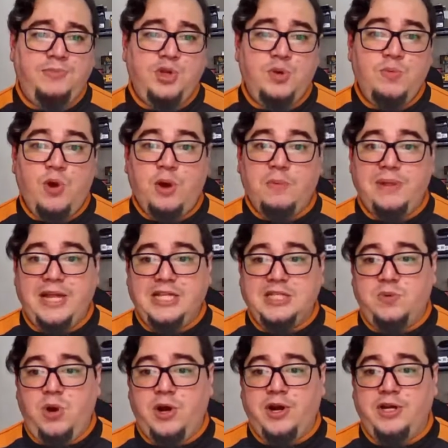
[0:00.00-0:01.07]
Two more
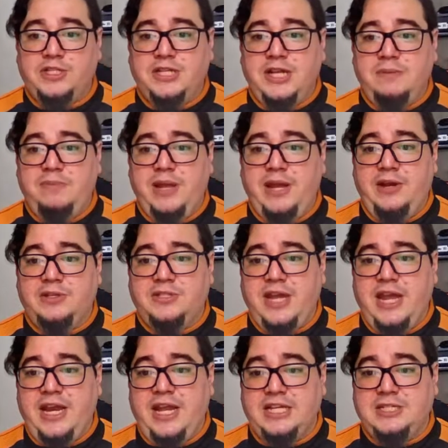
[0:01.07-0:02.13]
planeswalkers that players
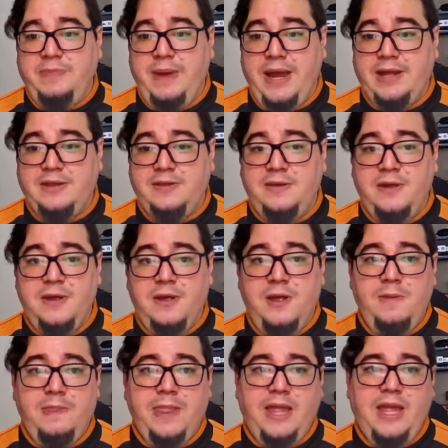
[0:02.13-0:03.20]
can expect
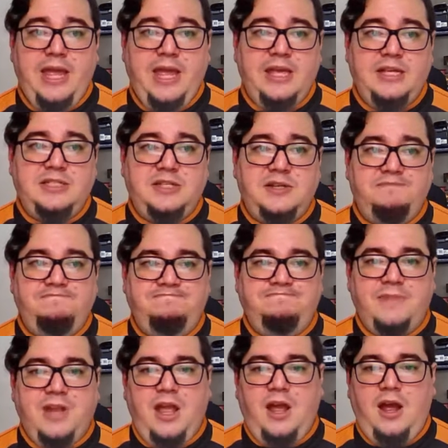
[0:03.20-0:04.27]
is
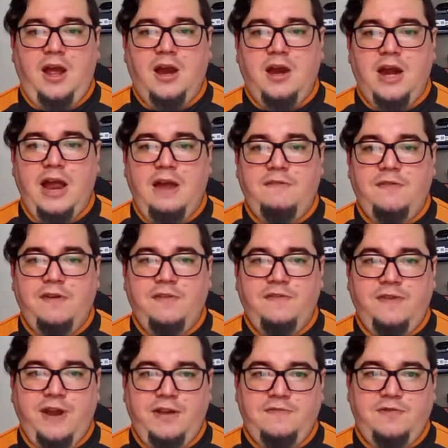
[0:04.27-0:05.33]
our ever
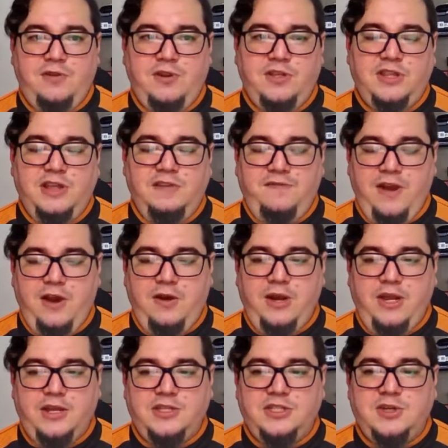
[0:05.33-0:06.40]
faithful
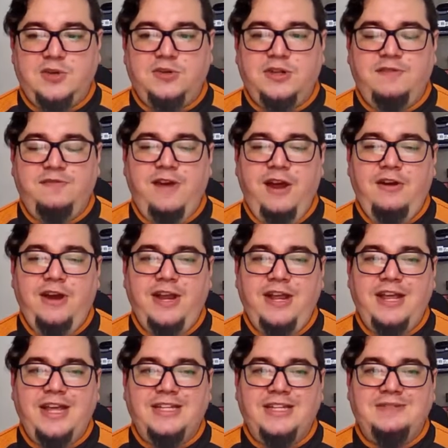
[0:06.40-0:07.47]
Teferi. So
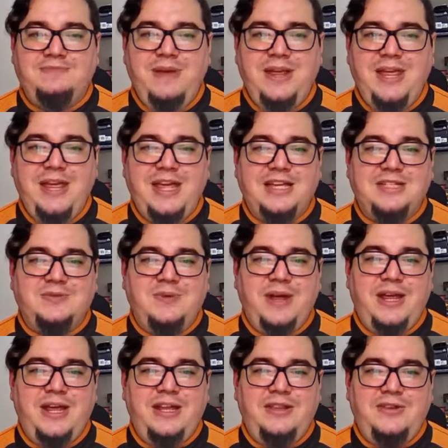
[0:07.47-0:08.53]
Teferi is making his
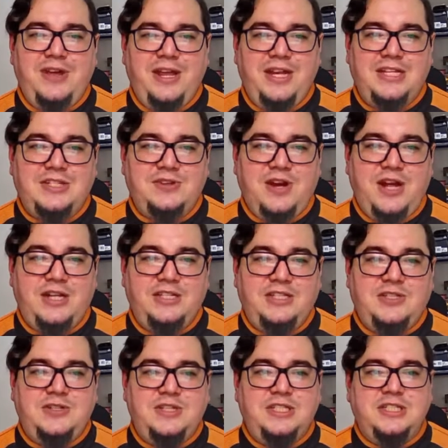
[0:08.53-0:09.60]
way into Innistrad.
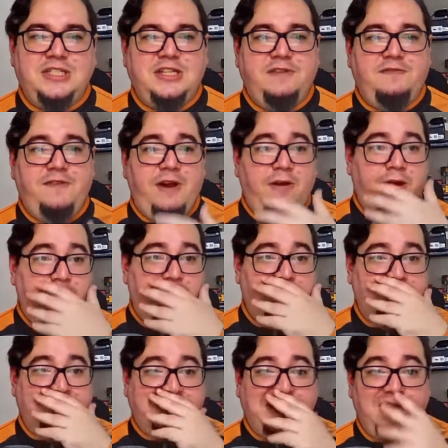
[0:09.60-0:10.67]
So this is Teferi
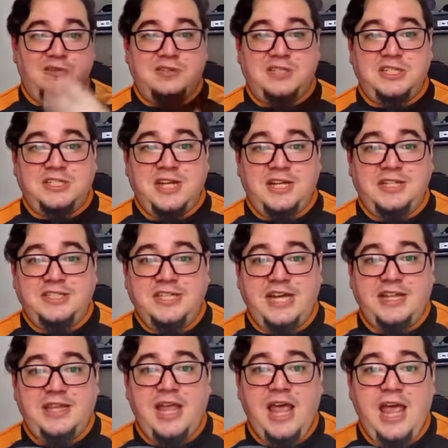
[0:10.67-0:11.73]
who slows the
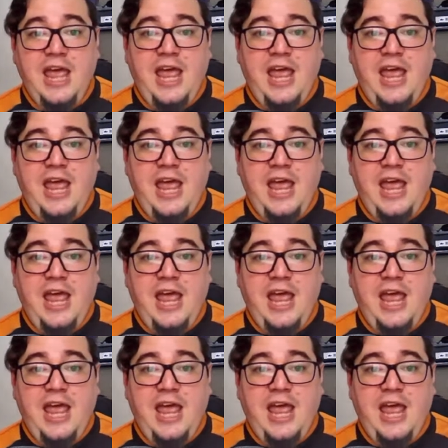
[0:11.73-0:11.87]
sunset.